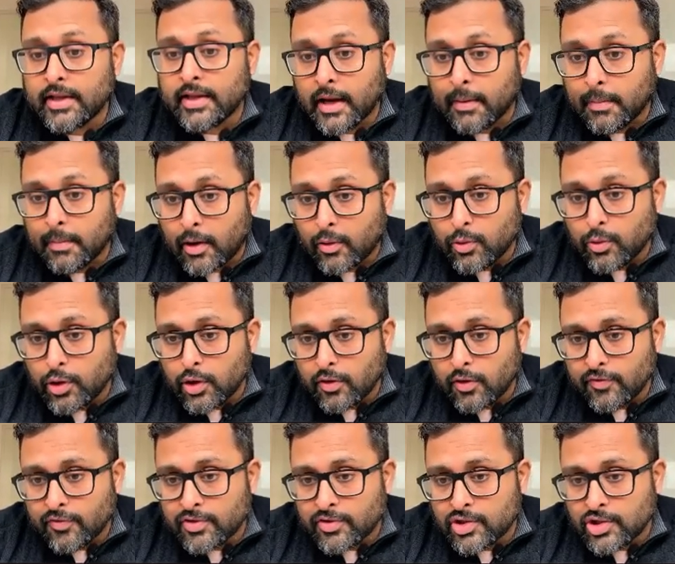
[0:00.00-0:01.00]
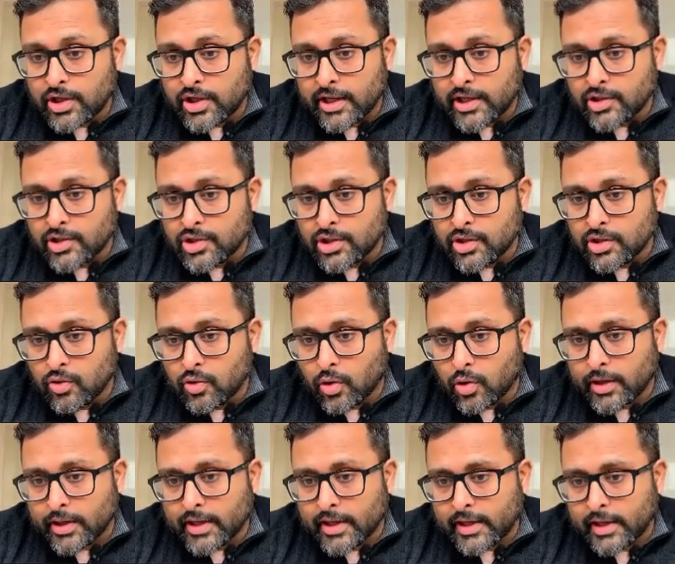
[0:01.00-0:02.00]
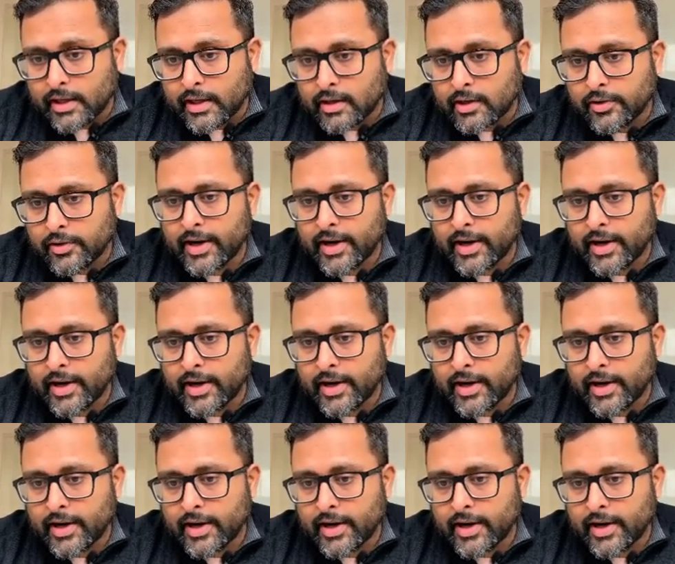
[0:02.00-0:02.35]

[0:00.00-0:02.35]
The amount of change in quantity,